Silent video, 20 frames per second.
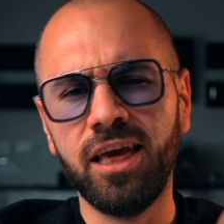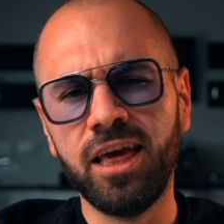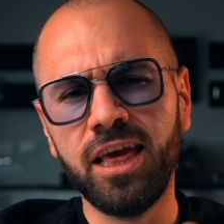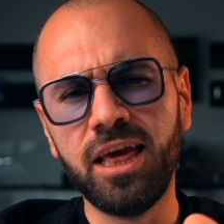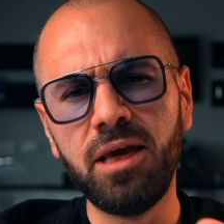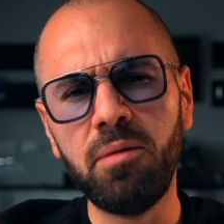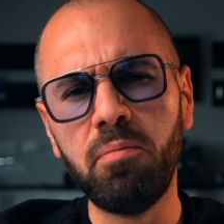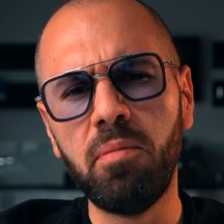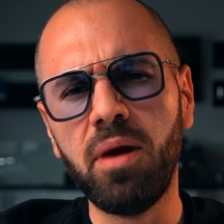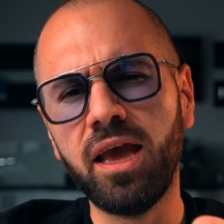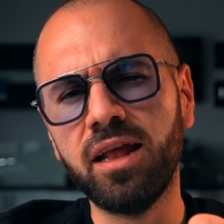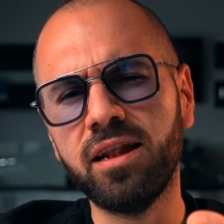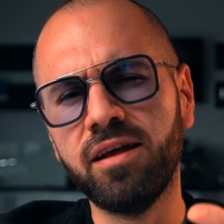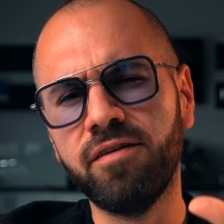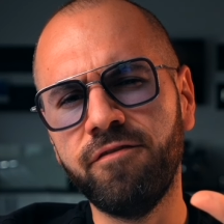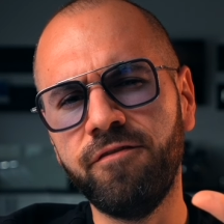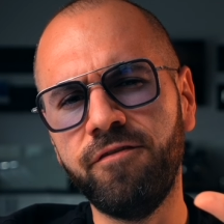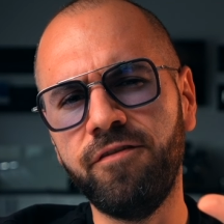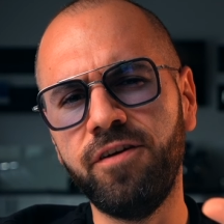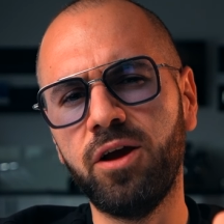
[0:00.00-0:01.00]
he made a
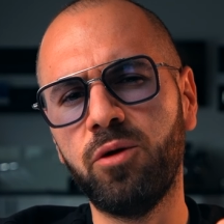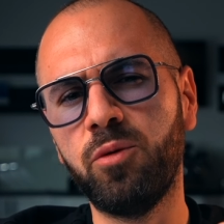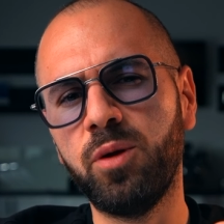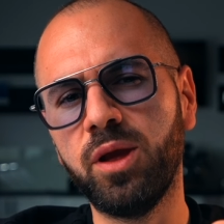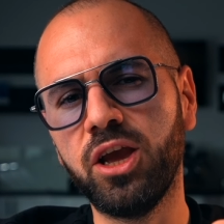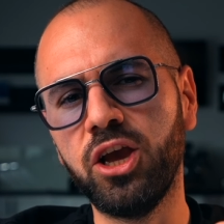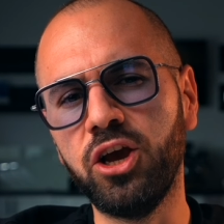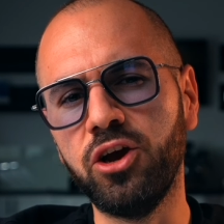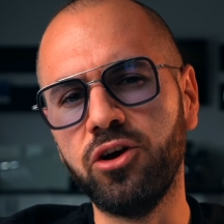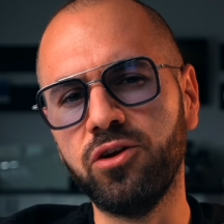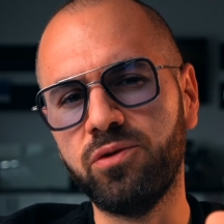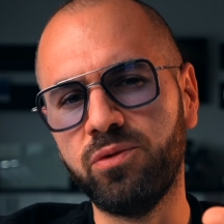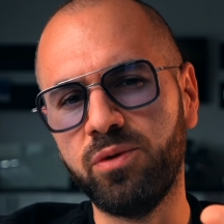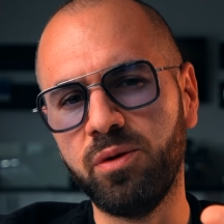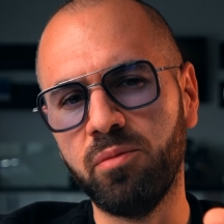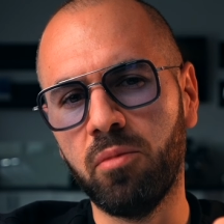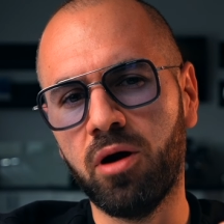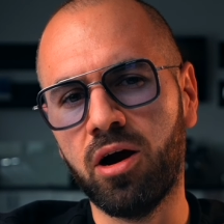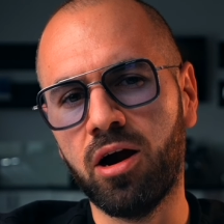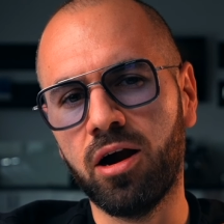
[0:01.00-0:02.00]
very good
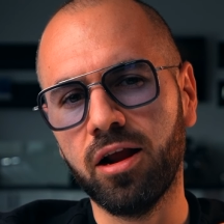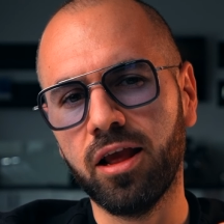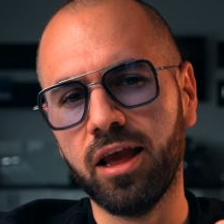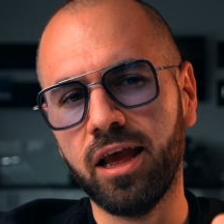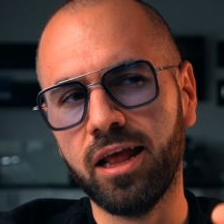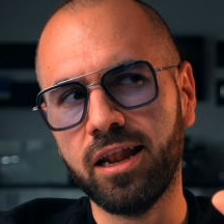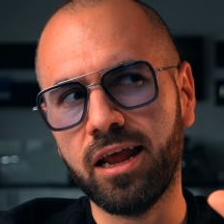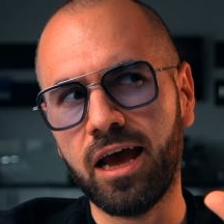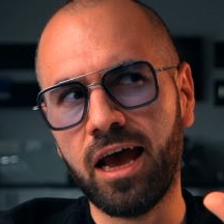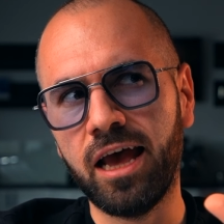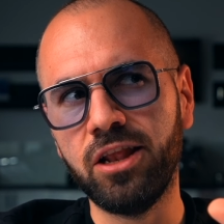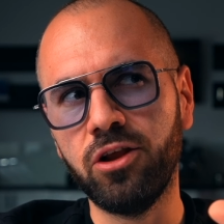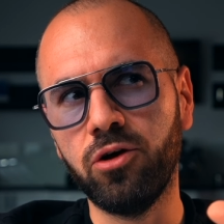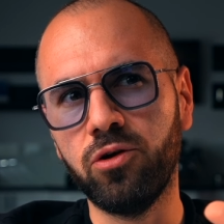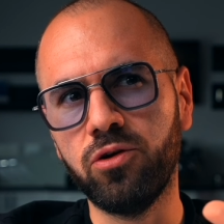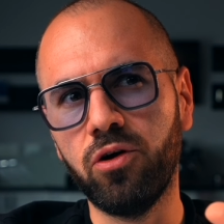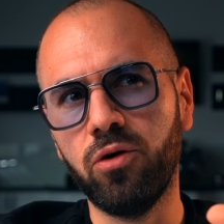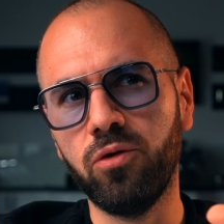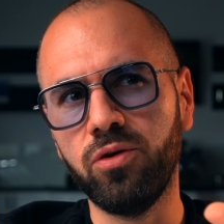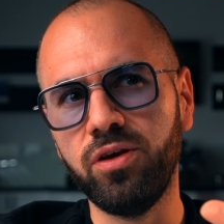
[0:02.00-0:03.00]
remark, and I
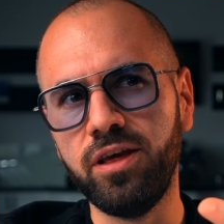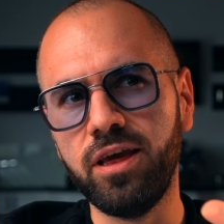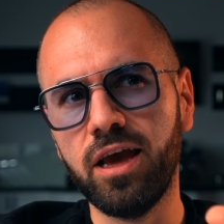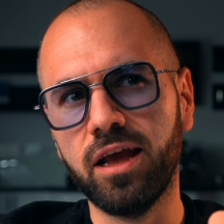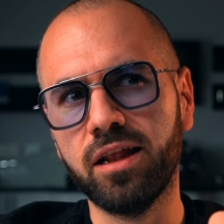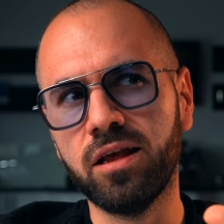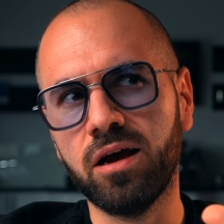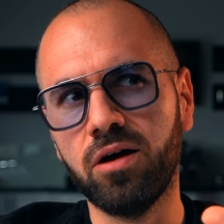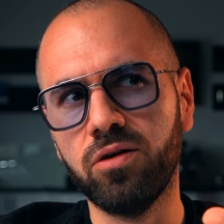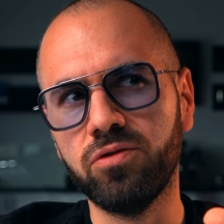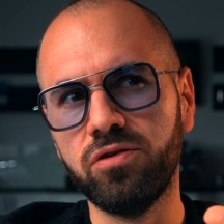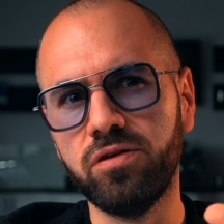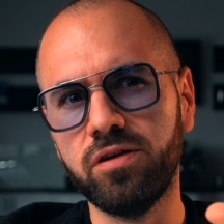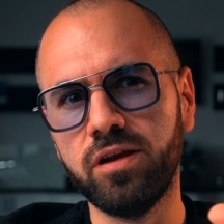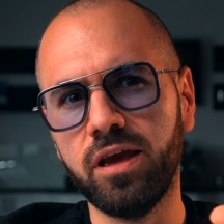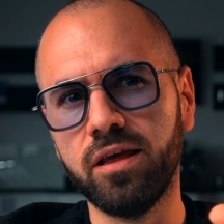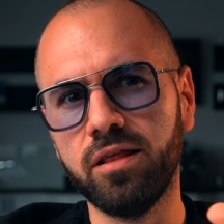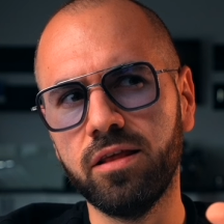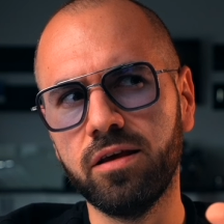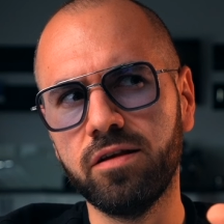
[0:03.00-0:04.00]
don't know yet how to
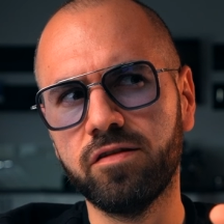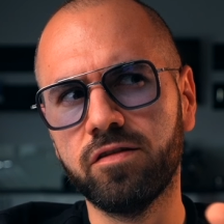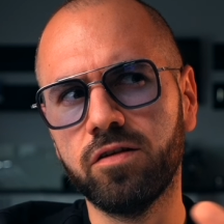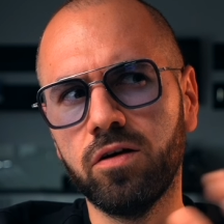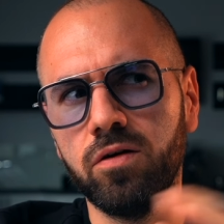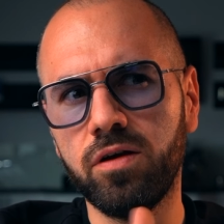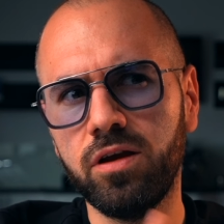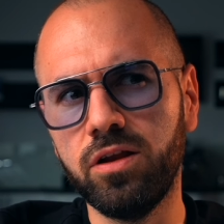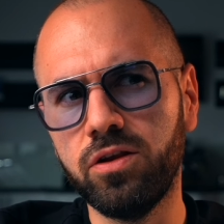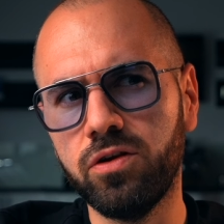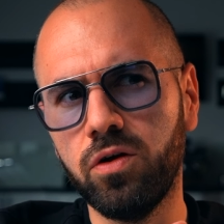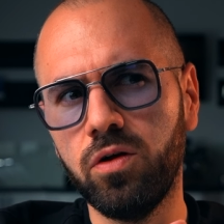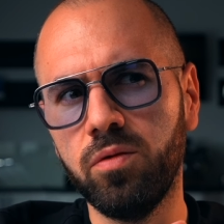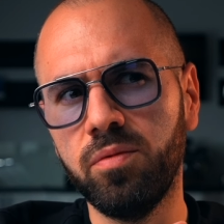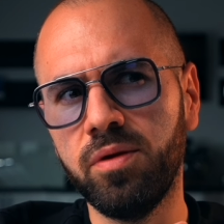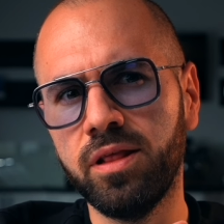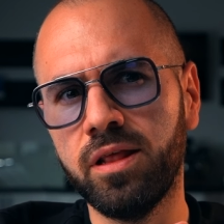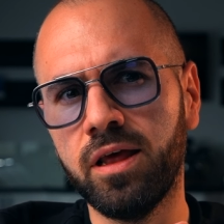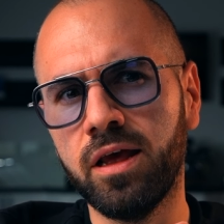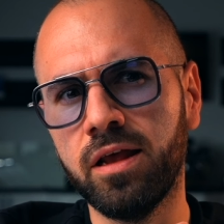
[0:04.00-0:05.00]
take this, so he told
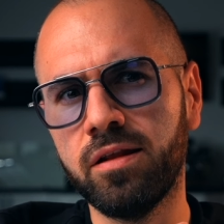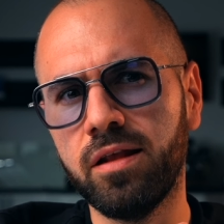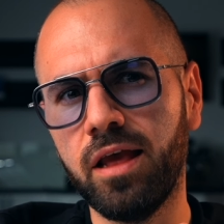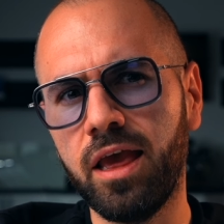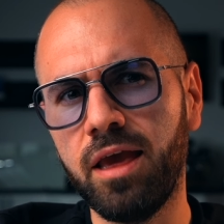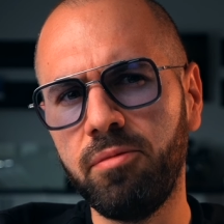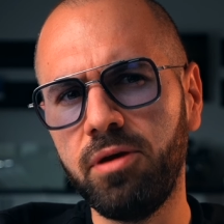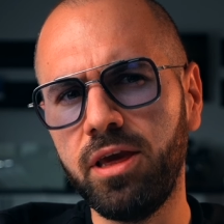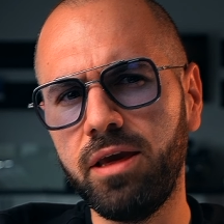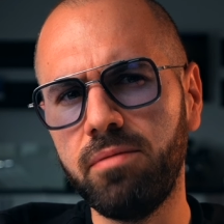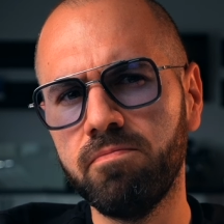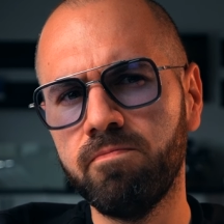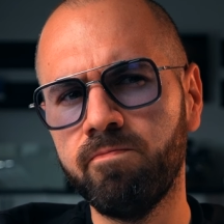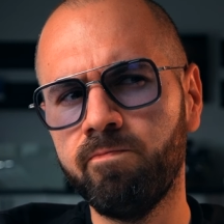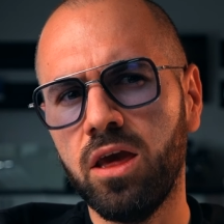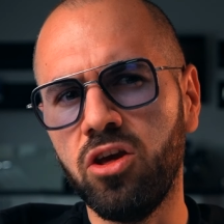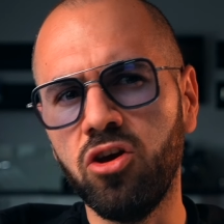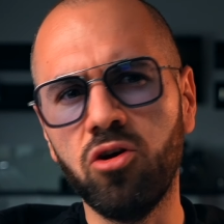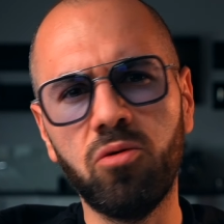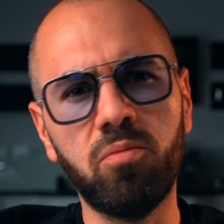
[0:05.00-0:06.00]
me that, Emmy,
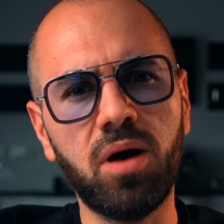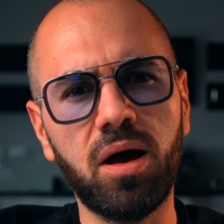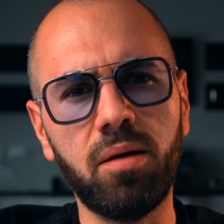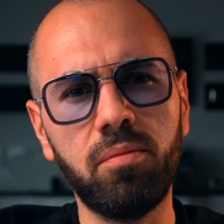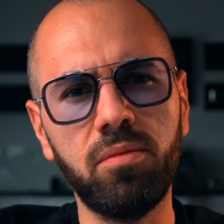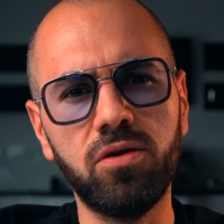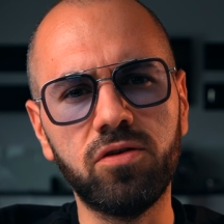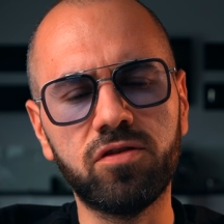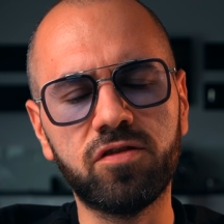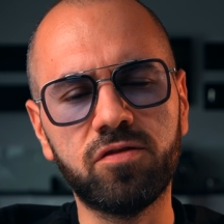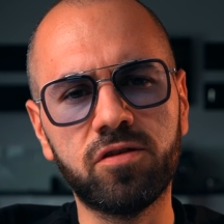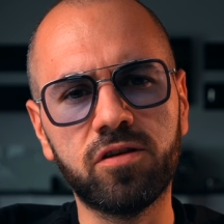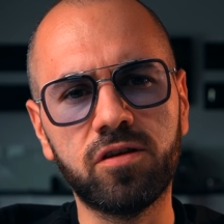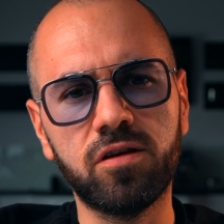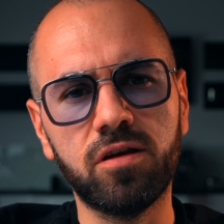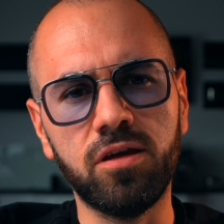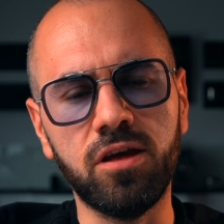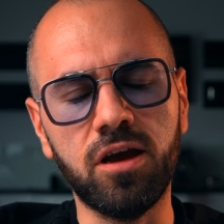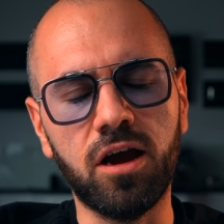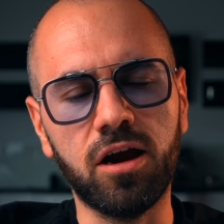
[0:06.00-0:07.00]
your mom looks
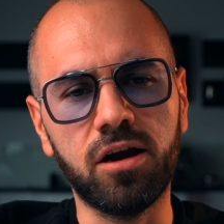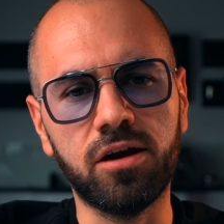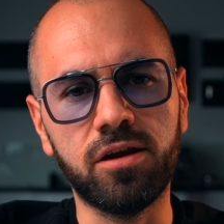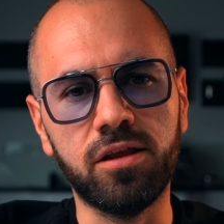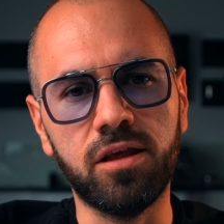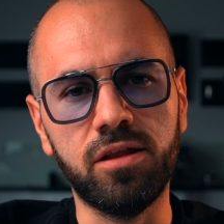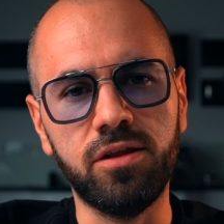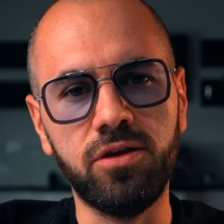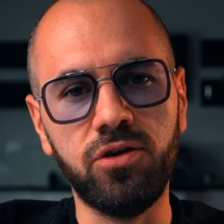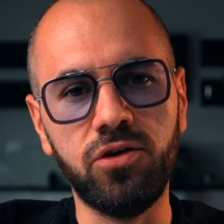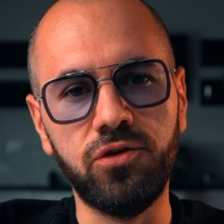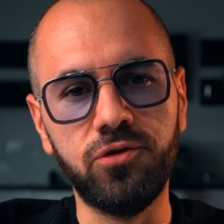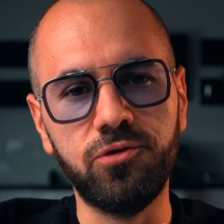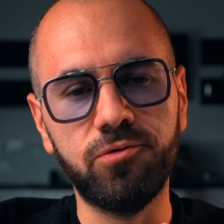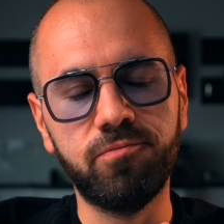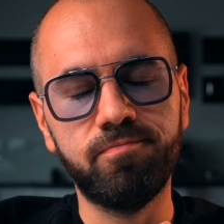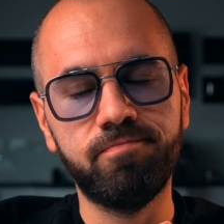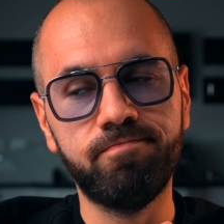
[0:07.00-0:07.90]
younger than you.